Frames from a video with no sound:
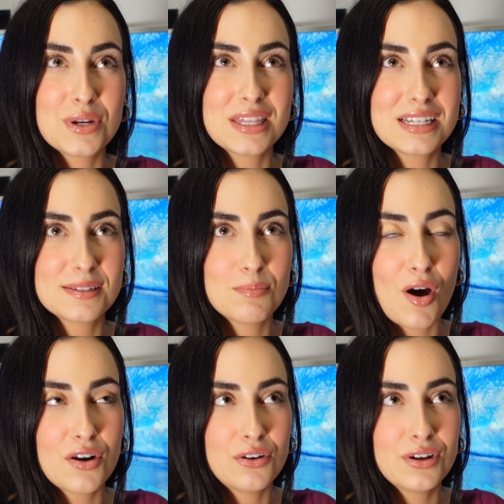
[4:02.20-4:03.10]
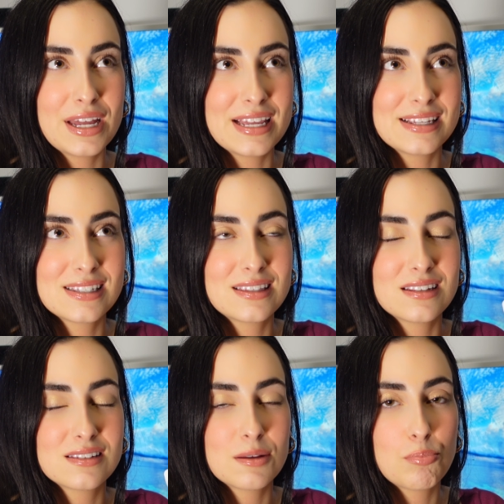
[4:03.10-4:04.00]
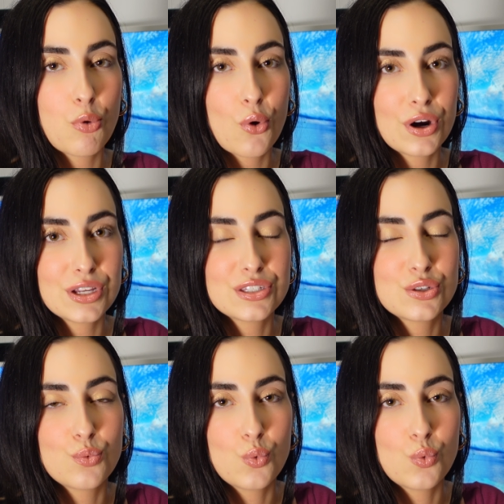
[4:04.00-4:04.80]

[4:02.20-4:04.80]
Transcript: with this model is the supports